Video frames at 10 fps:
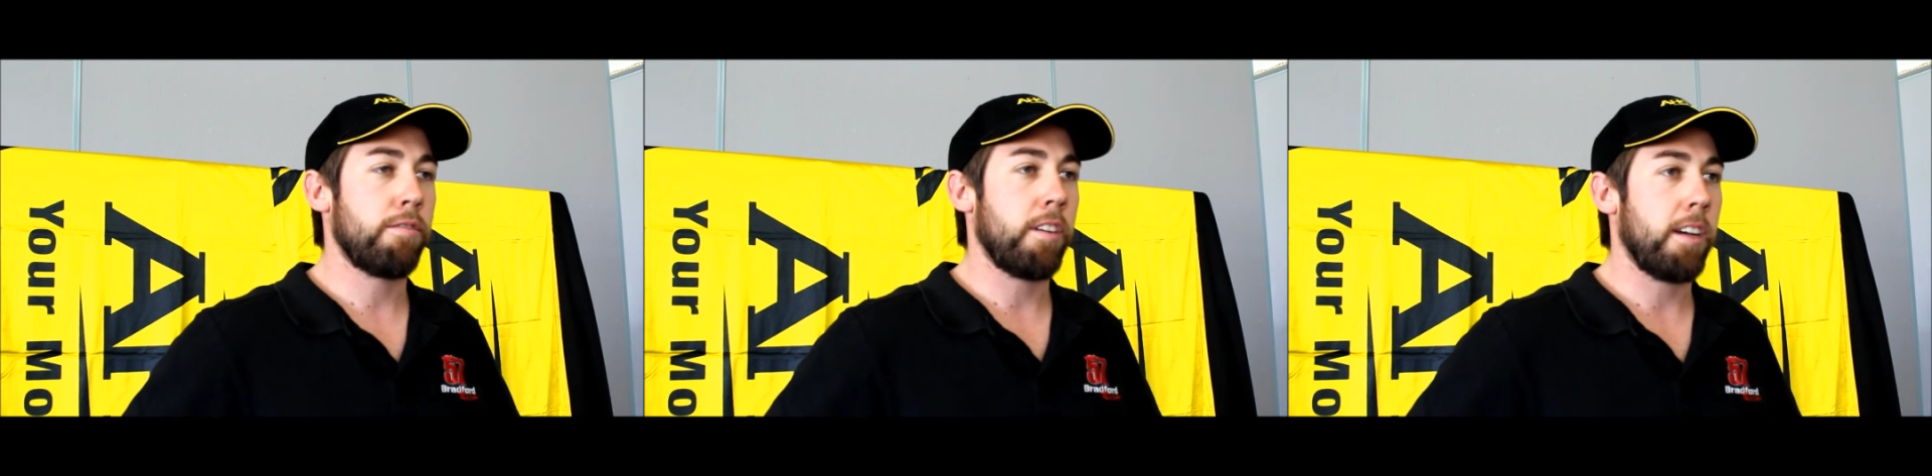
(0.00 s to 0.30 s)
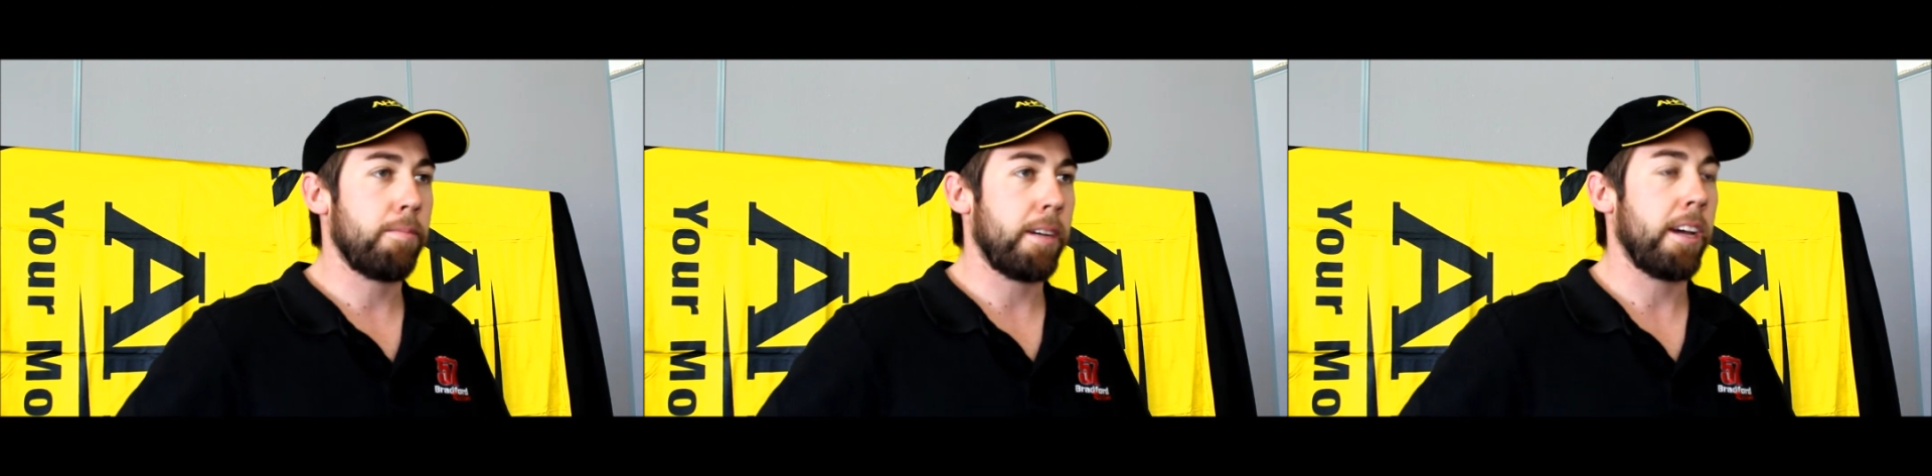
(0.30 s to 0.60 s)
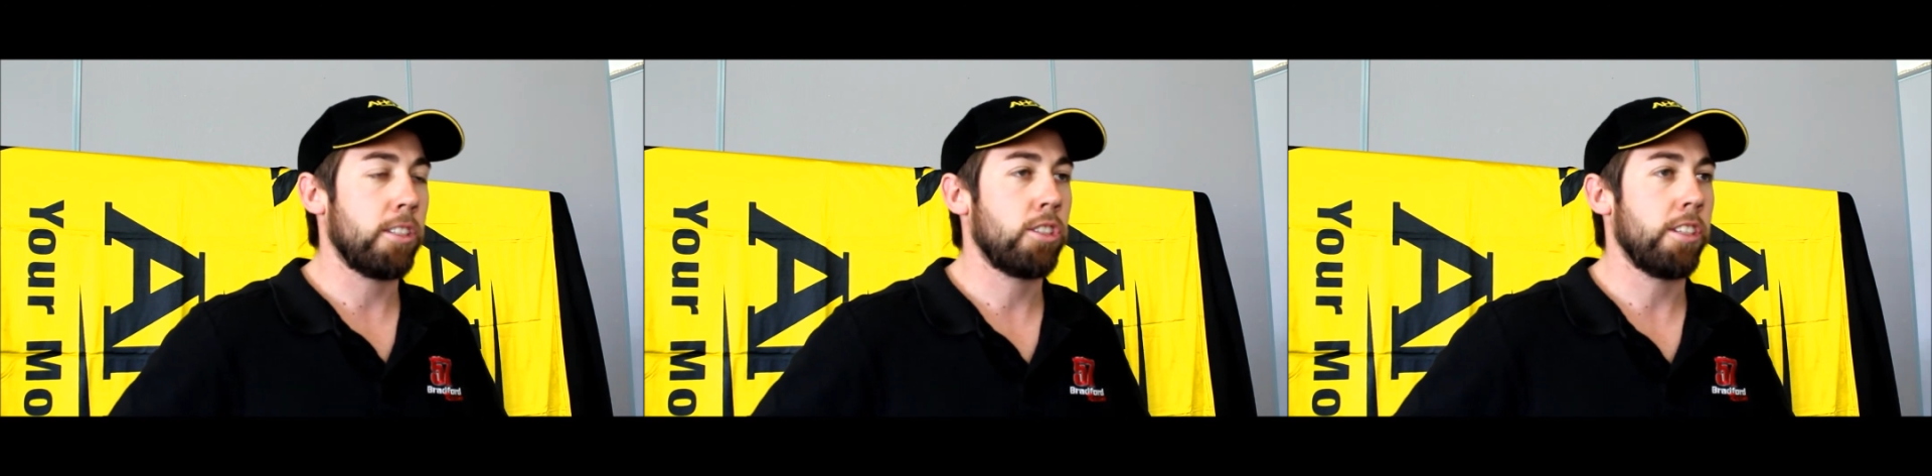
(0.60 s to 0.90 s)

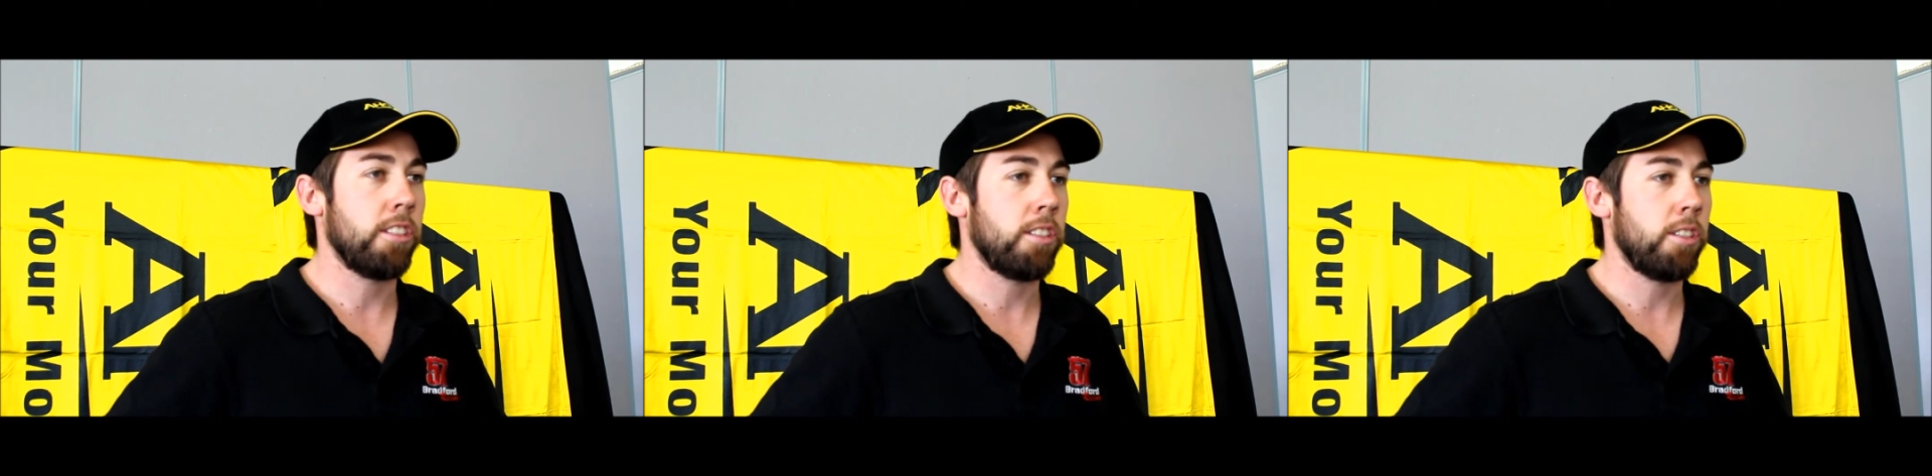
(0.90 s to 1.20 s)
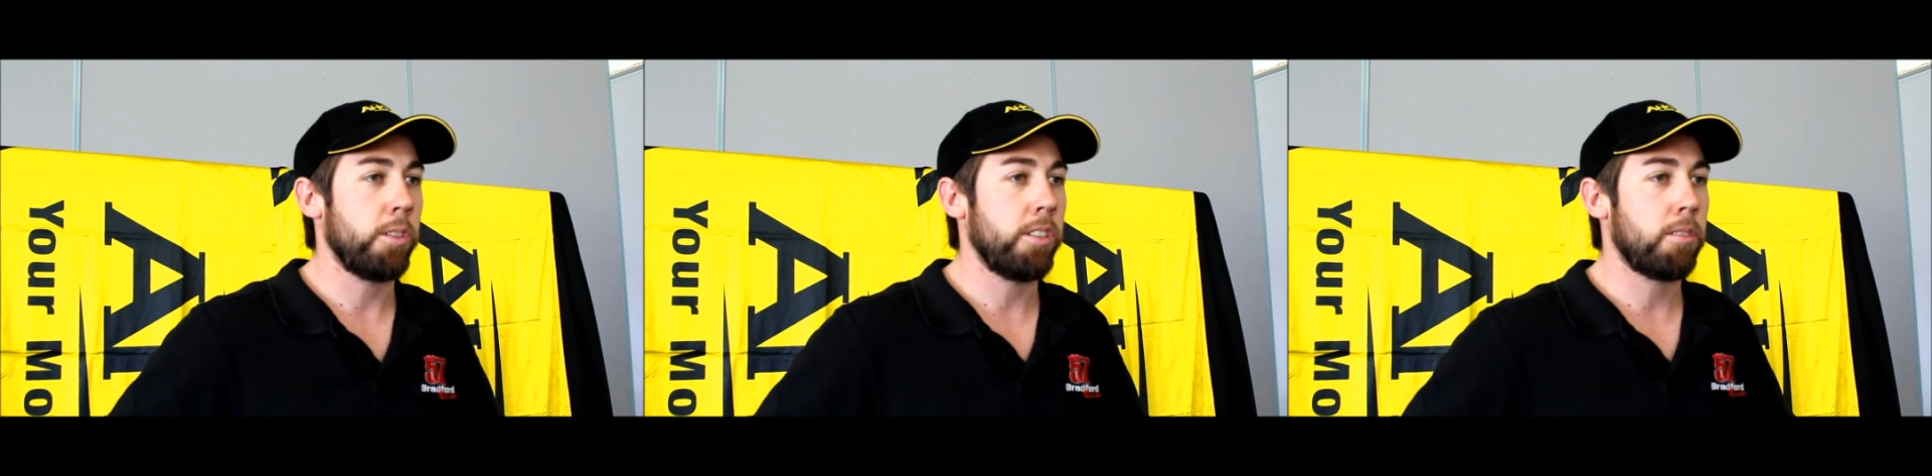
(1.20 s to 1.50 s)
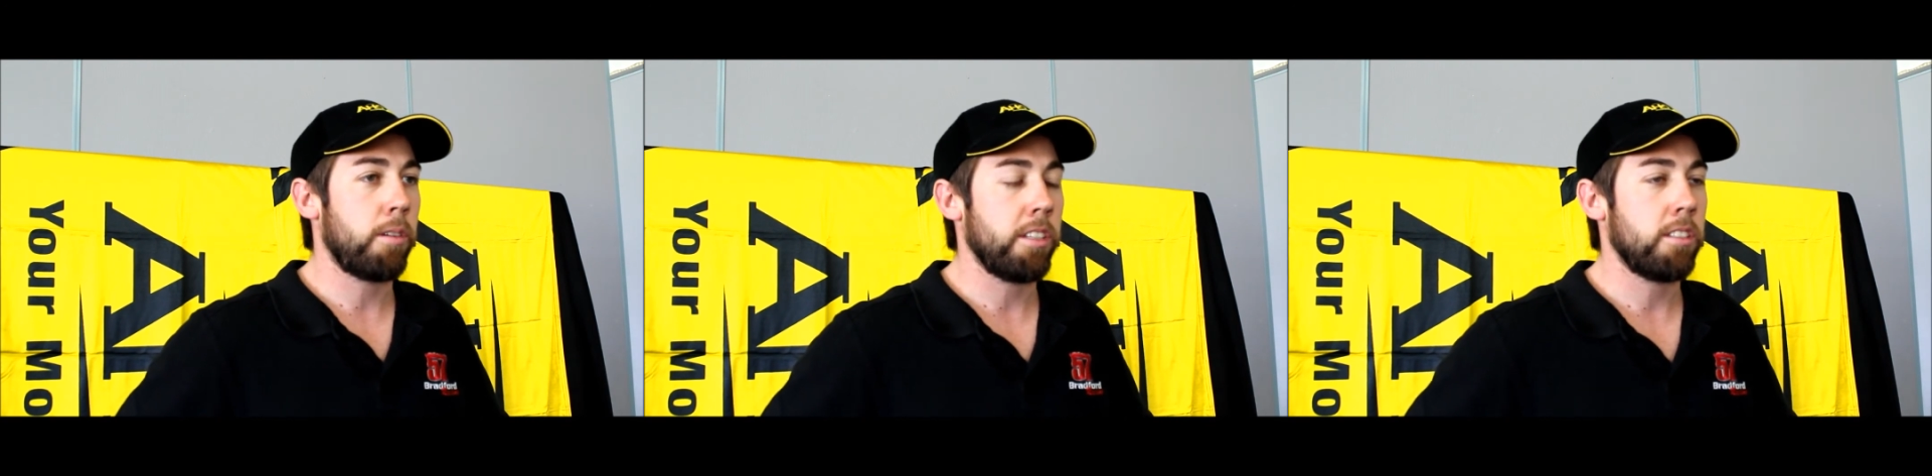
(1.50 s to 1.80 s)
AHG
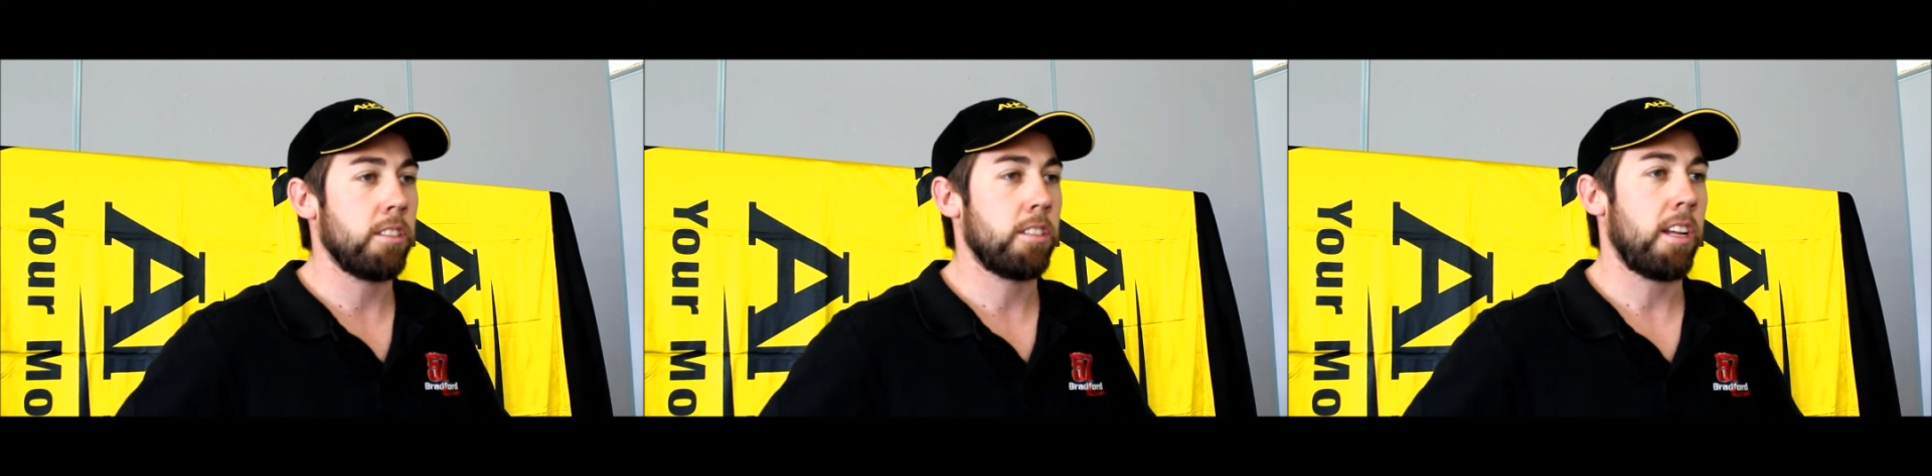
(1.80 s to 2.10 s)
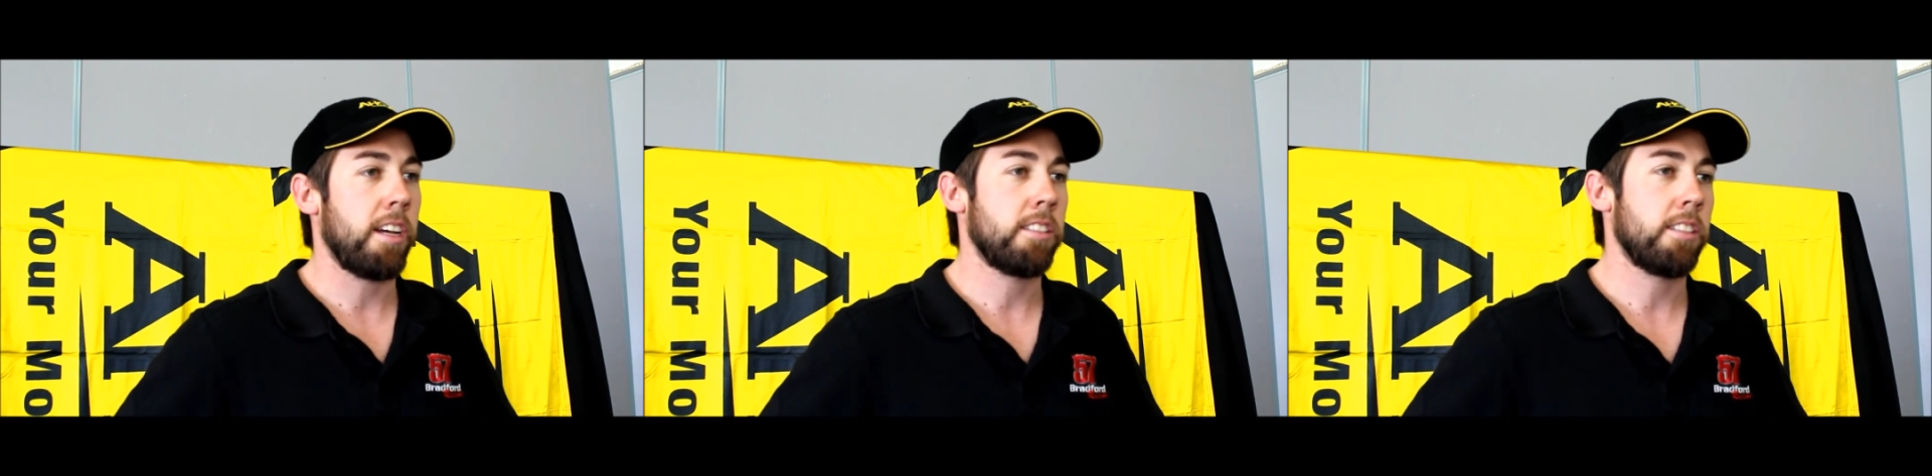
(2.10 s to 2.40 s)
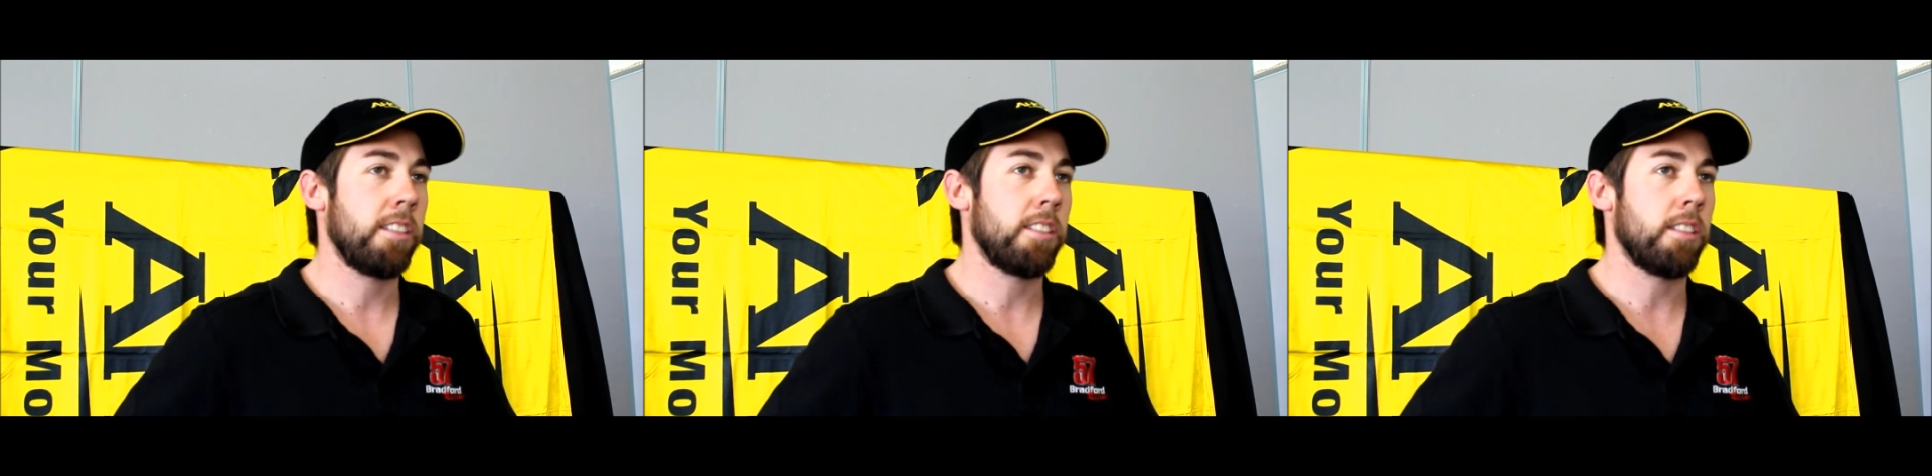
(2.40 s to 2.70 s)
Series races last
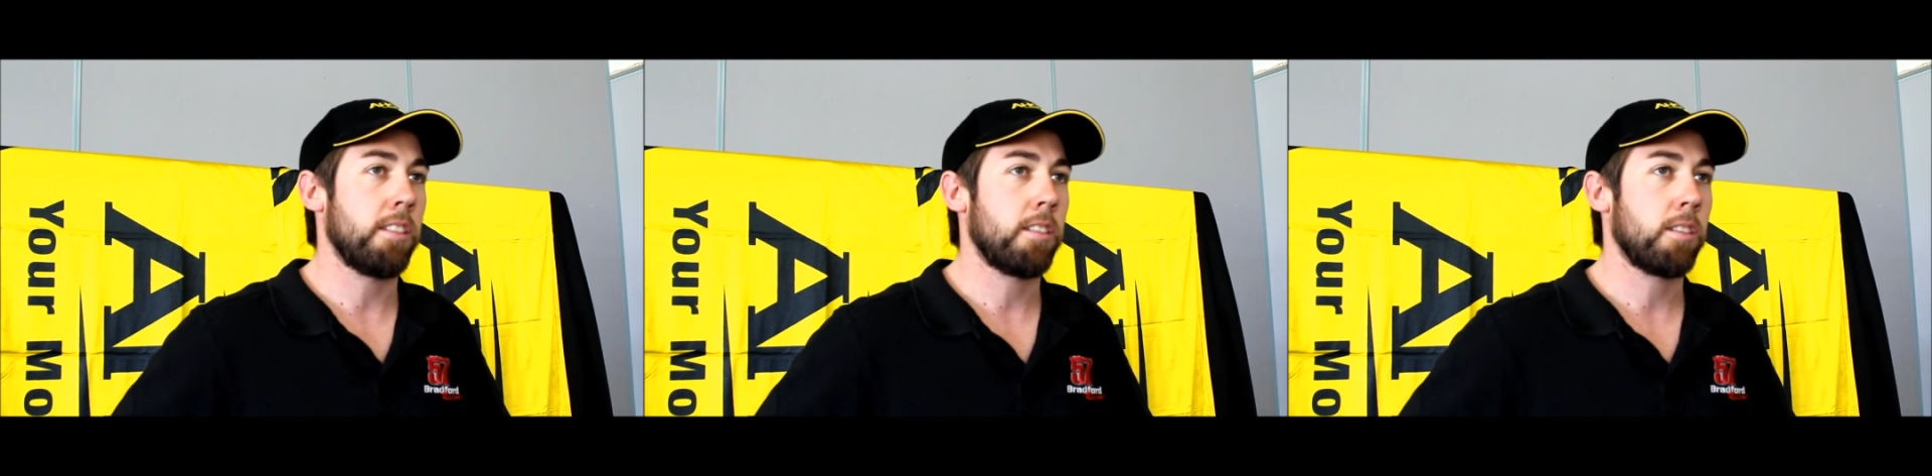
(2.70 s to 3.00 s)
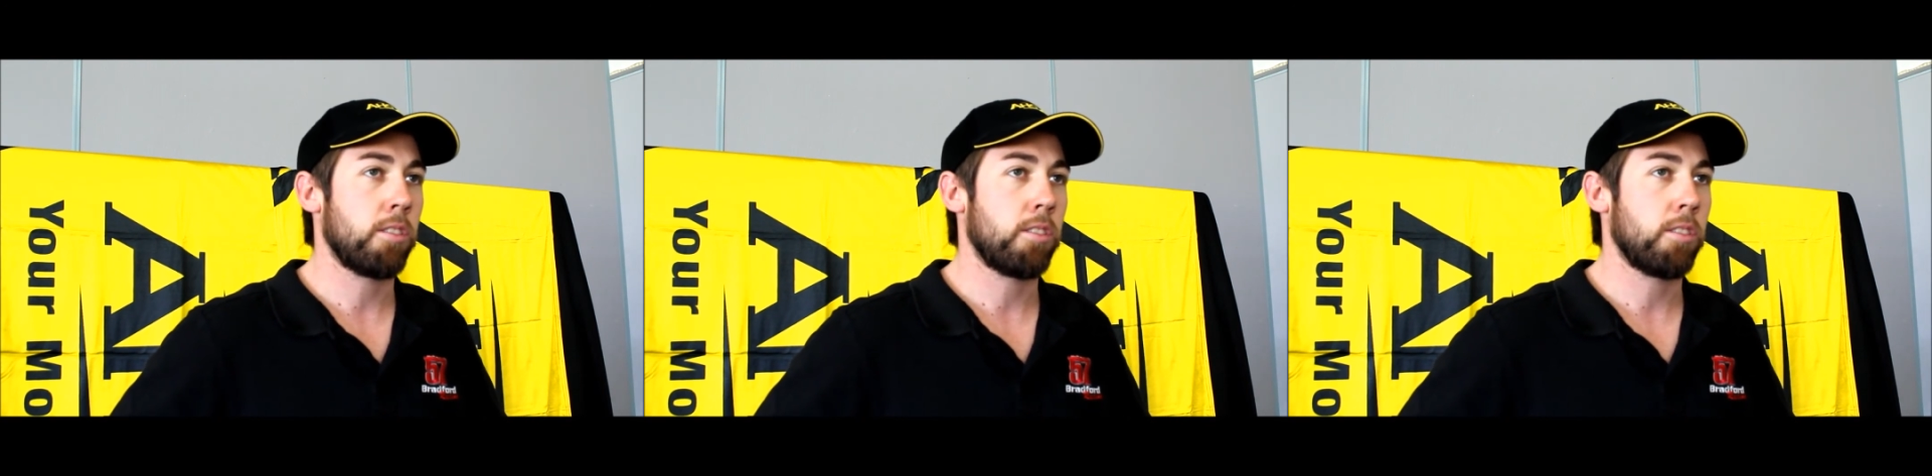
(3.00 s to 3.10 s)
season